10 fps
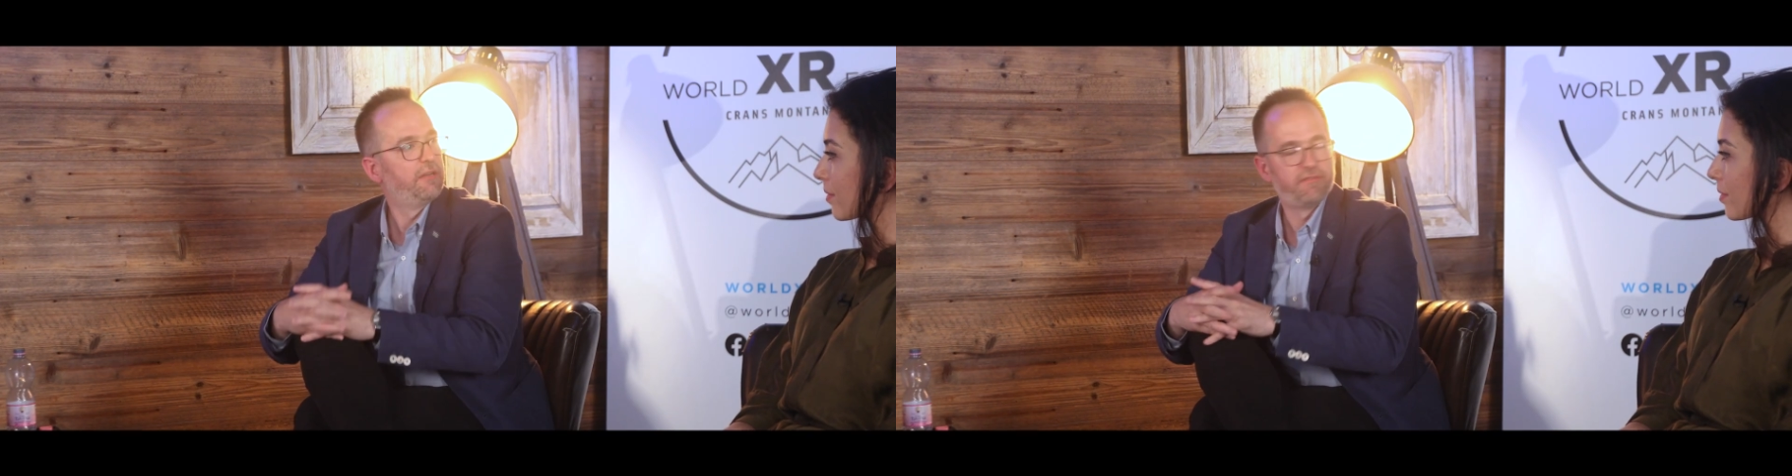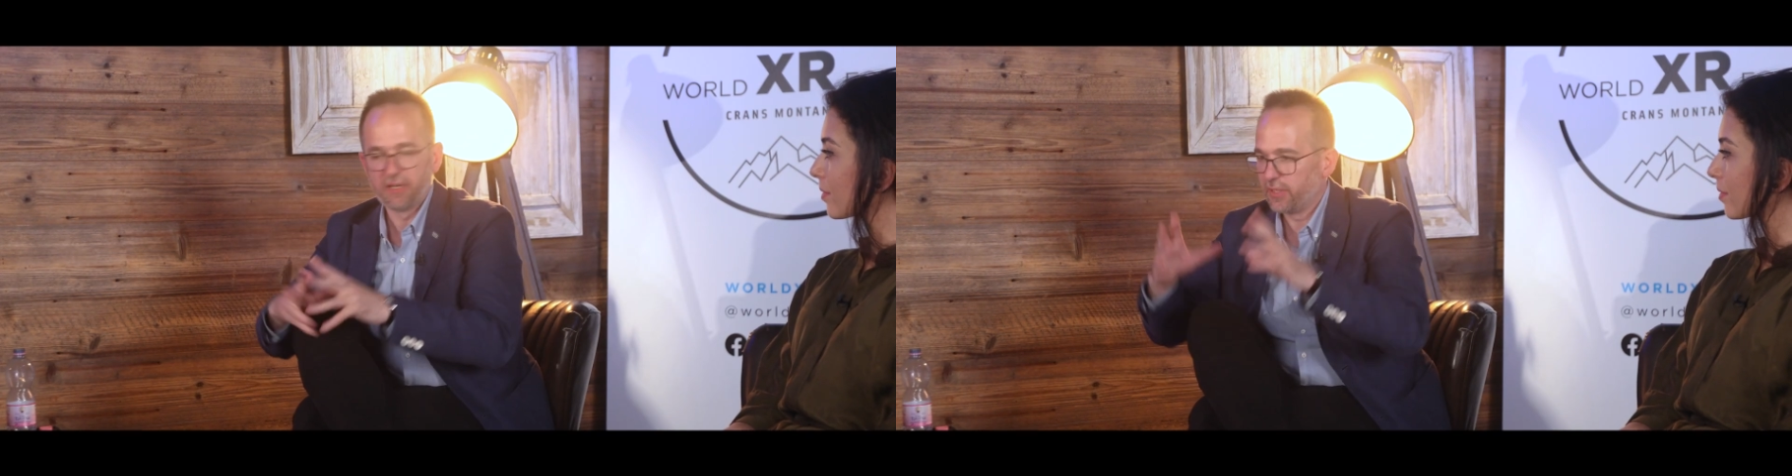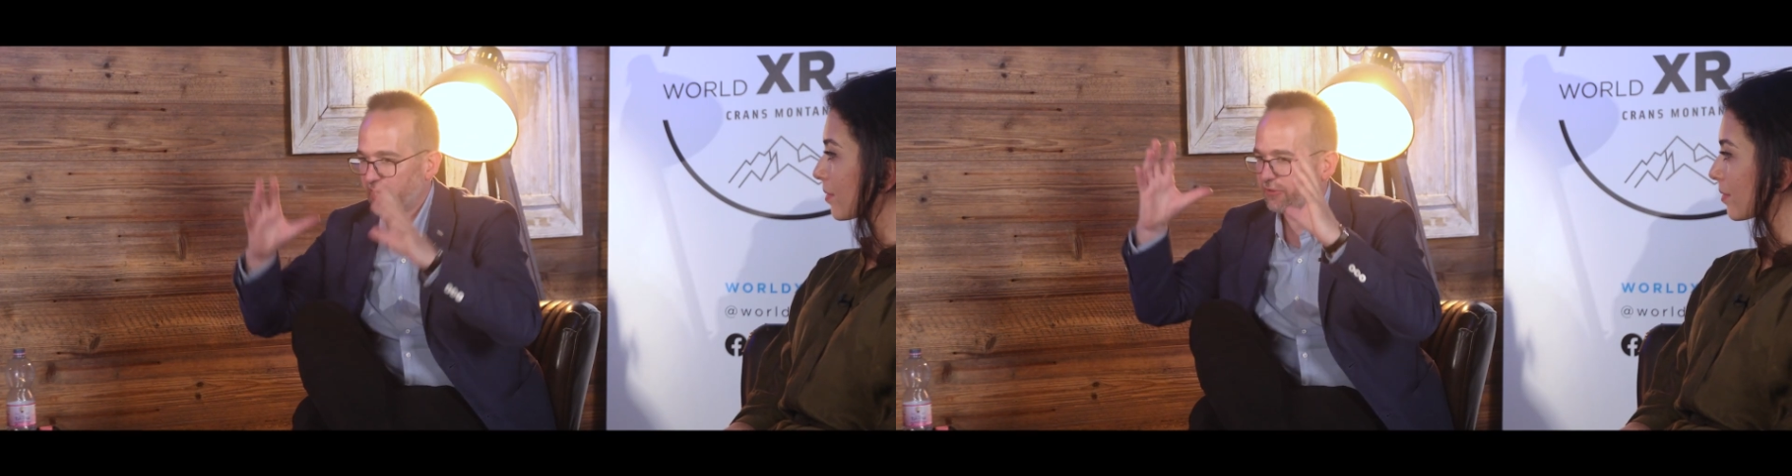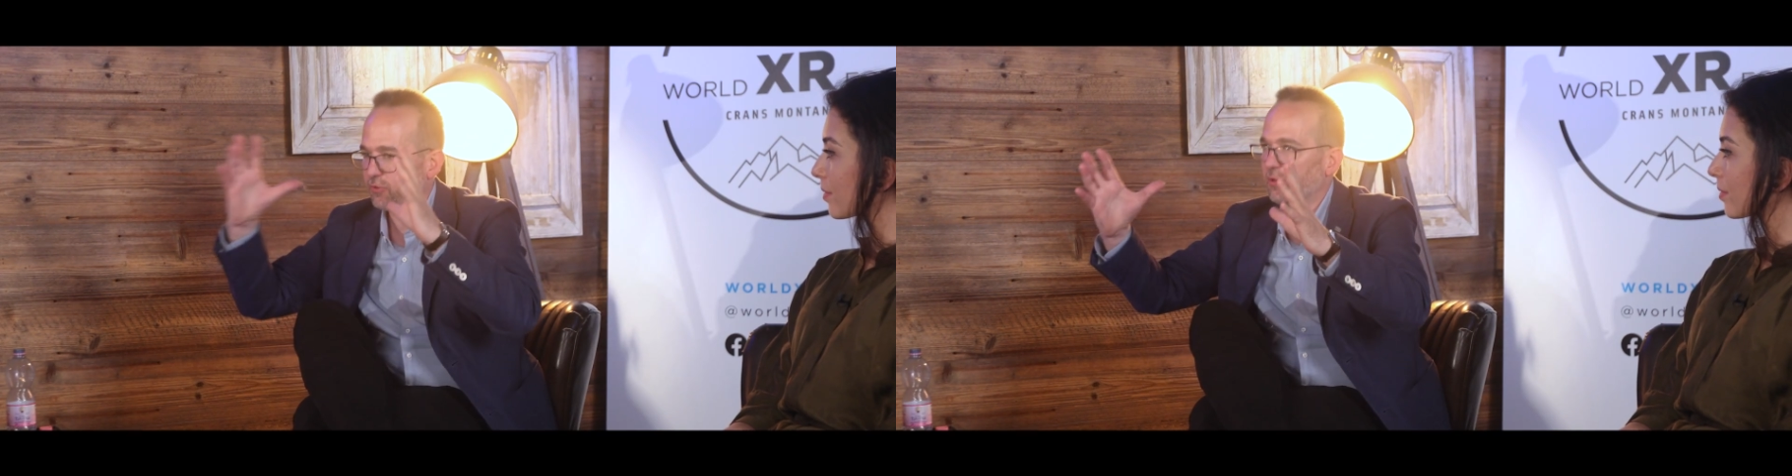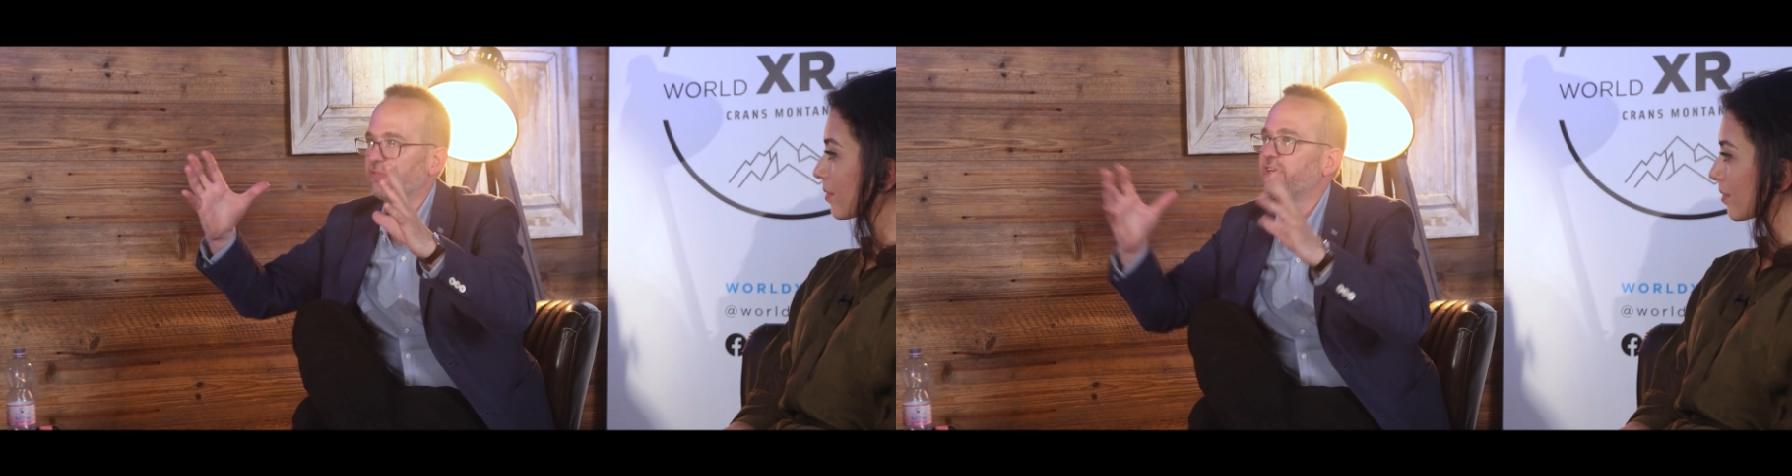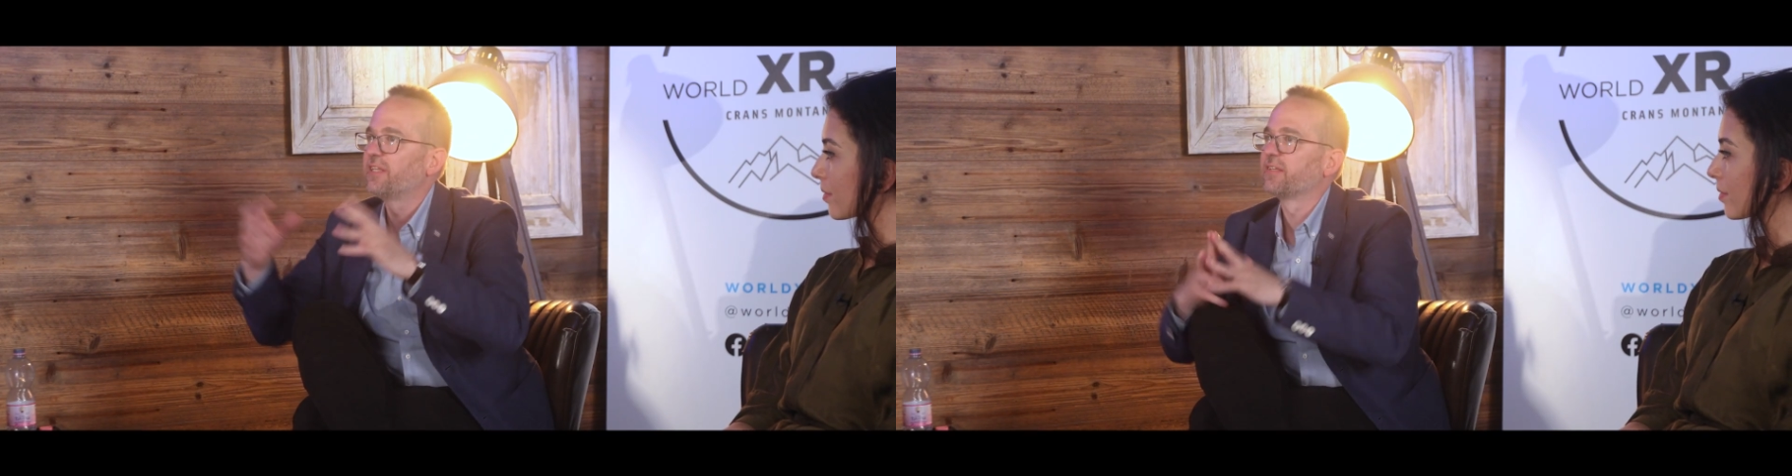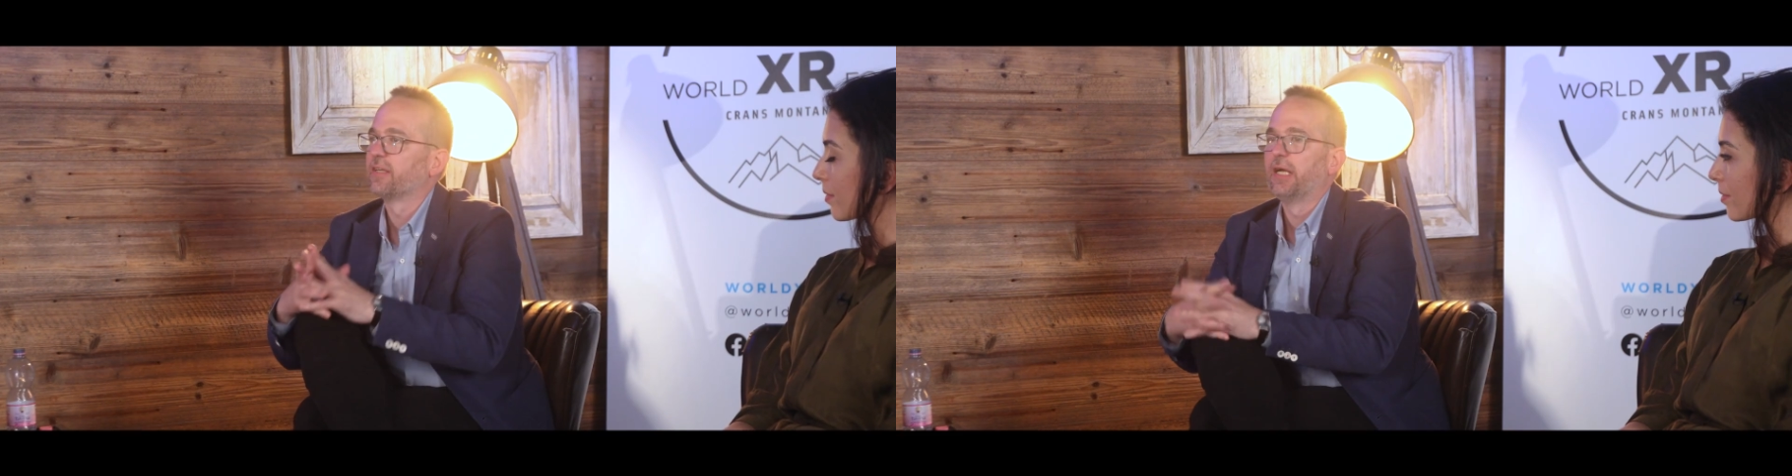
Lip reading: very natural fit